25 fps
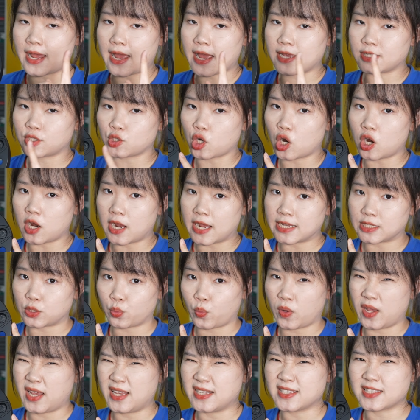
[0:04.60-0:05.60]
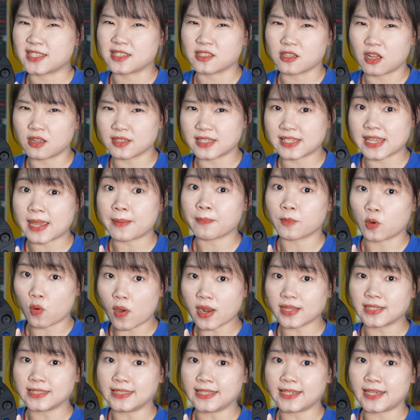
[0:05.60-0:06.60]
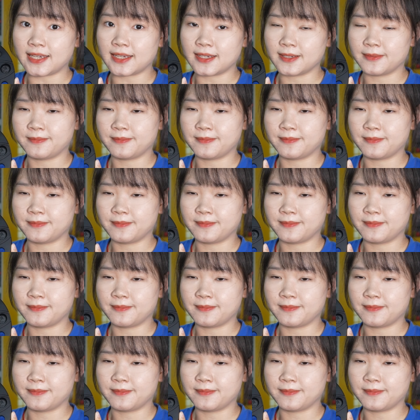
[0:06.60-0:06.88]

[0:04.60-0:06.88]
as long as we install them correctly.